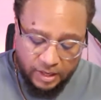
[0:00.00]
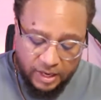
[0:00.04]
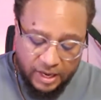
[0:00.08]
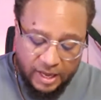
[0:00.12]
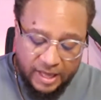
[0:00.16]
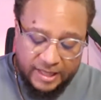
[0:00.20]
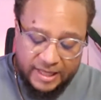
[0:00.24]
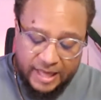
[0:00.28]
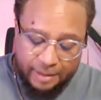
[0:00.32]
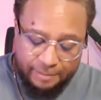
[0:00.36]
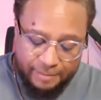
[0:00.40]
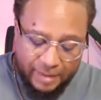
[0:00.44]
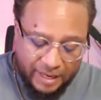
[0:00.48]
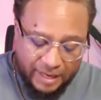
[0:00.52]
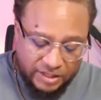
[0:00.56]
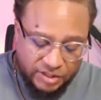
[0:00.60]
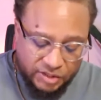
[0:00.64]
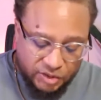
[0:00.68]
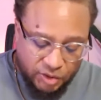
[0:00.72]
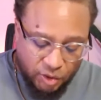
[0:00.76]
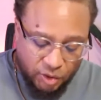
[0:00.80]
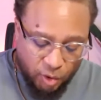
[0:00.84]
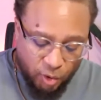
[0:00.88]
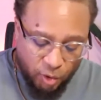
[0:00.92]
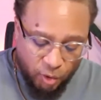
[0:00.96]
that my
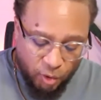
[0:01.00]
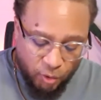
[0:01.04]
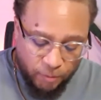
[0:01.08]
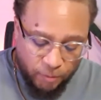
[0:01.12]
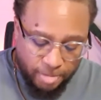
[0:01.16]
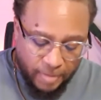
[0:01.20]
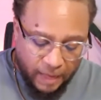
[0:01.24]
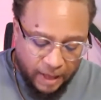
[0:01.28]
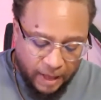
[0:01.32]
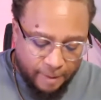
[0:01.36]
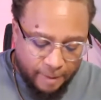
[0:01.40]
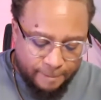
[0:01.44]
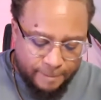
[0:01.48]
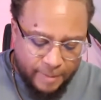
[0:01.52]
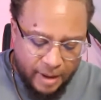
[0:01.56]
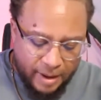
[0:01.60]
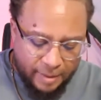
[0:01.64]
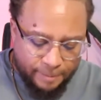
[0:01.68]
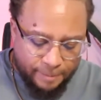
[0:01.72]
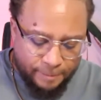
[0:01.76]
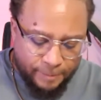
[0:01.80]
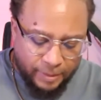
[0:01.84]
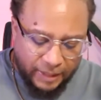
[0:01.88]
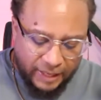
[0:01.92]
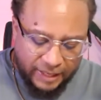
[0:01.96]
soul may
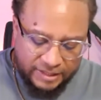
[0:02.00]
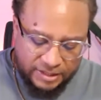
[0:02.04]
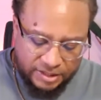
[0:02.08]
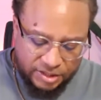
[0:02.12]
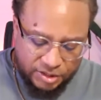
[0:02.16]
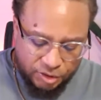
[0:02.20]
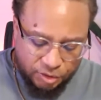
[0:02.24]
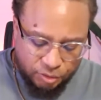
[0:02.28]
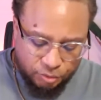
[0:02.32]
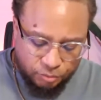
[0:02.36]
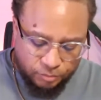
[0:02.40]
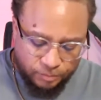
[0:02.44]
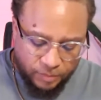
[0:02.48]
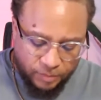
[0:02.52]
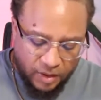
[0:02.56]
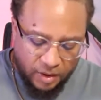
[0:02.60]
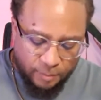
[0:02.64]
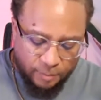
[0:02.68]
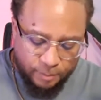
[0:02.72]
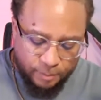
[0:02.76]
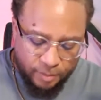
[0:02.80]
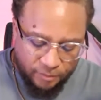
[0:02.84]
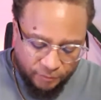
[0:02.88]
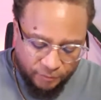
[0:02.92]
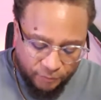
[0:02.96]
bless you
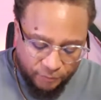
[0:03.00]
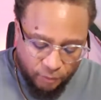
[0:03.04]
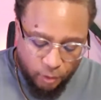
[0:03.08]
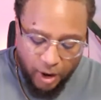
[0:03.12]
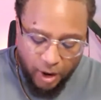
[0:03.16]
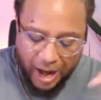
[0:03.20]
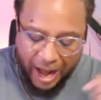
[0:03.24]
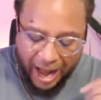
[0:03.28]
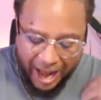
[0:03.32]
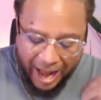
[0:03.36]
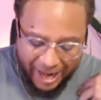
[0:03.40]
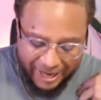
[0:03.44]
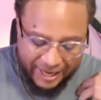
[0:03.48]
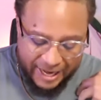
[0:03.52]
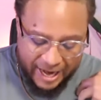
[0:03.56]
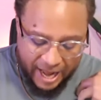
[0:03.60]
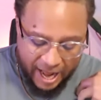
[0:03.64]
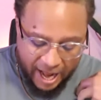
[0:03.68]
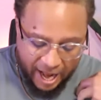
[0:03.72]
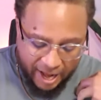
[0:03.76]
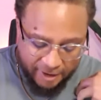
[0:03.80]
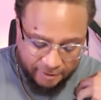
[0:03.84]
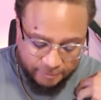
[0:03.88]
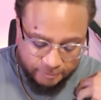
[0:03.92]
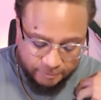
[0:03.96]
before I
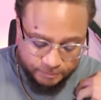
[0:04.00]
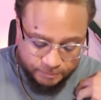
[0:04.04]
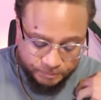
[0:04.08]
die.